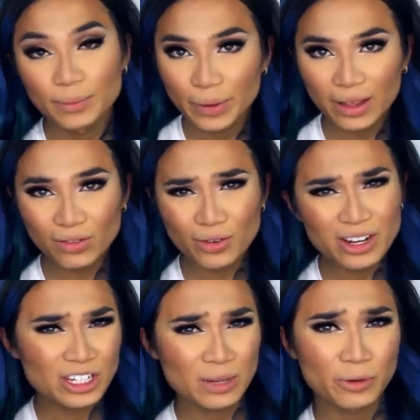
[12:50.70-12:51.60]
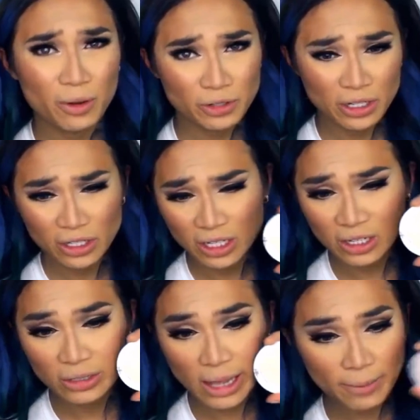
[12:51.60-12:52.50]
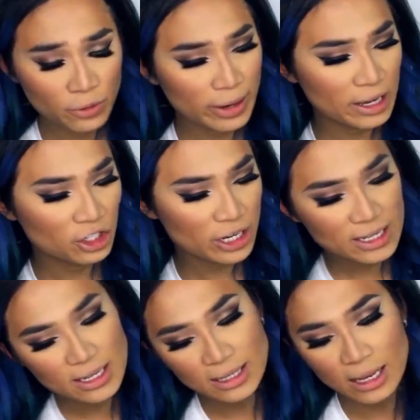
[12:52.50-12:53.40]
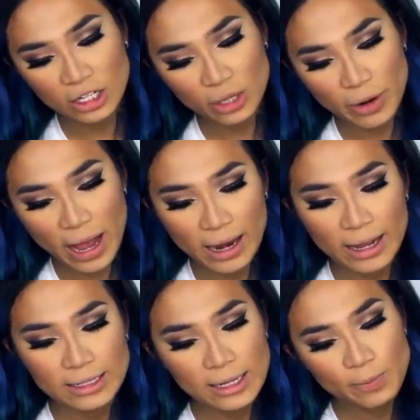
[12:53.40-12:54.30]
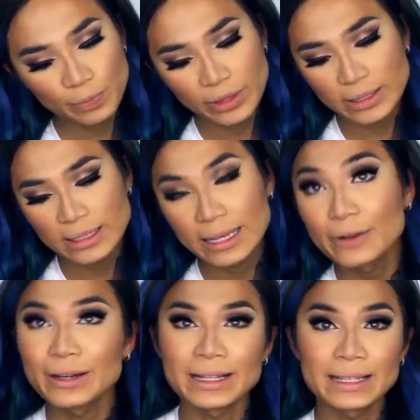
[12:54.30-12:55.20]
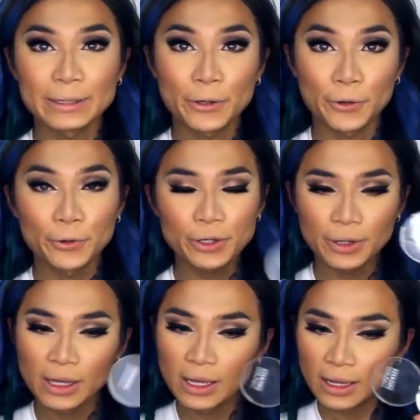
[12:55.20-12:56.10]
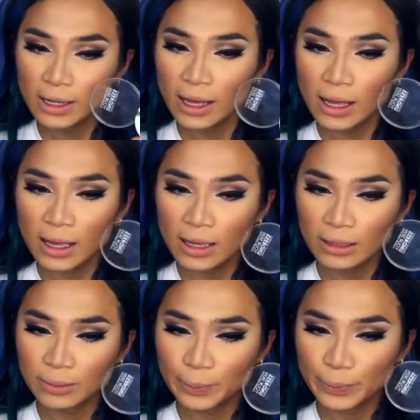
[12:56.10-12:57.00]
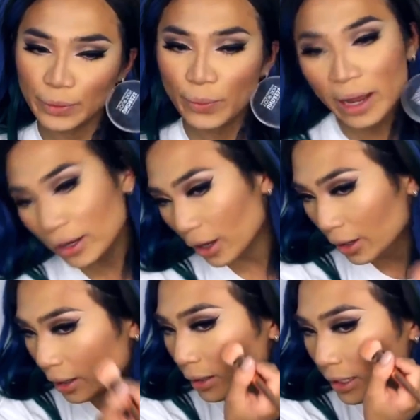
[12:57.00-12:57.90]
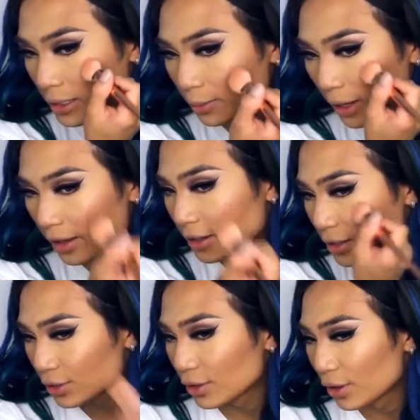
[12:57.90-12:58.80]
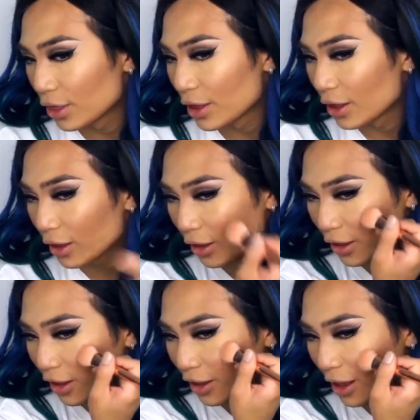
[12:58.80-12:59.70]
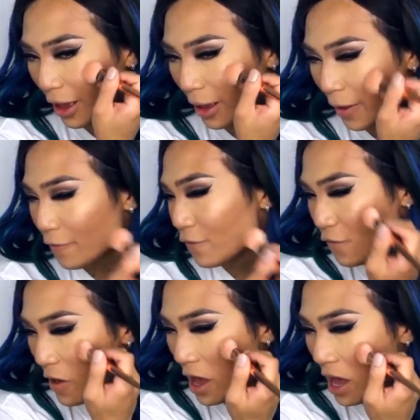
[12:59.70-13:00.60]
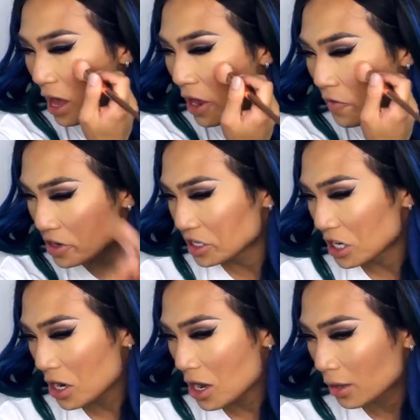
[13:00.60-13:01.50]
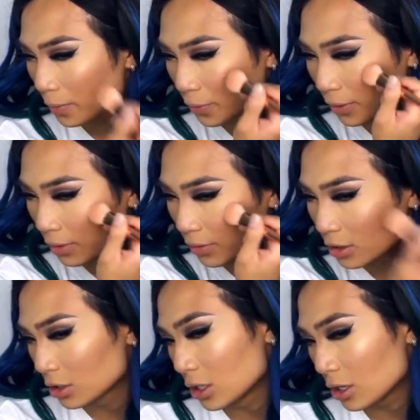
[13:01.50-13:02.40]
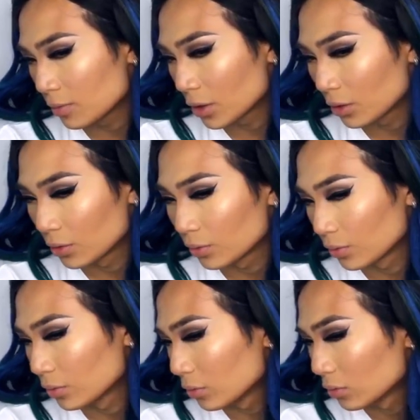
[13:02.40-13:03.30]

But if you want a cheaper option, you can use the MUA Undressy Skin Shimmer Highlighter. This is iridescent gold, and why not? Let's apply that to the very tip of the cheekbone.